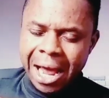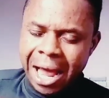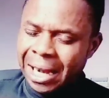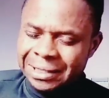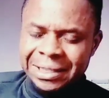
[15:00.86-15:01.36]

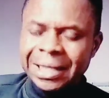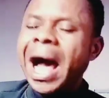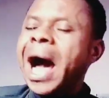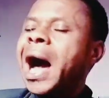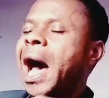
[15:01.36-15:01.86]
I
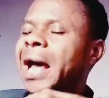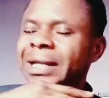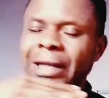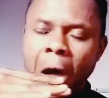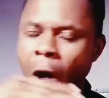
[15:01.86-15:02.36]
said I
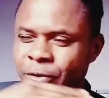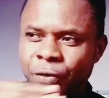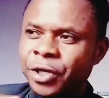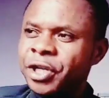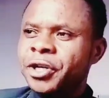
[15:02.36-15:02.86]
had it up
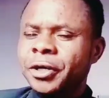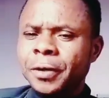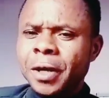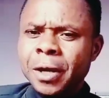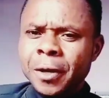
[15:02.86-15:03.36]
to here.